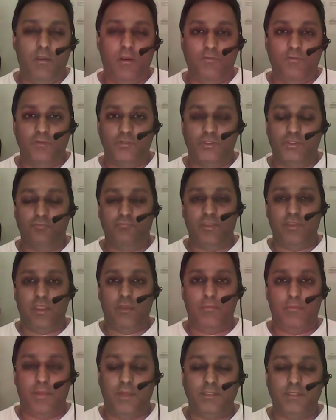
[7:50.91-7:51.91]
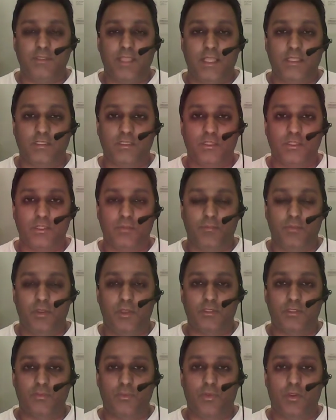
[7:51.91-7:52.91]
often to rehabilitate such a
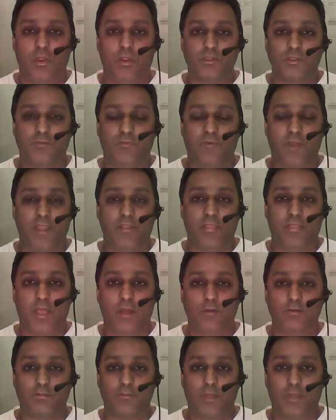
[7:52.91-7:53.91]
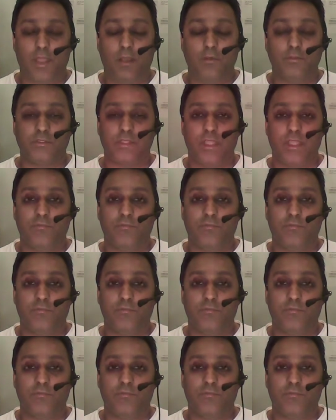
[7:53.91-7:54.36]
person will cost £5,000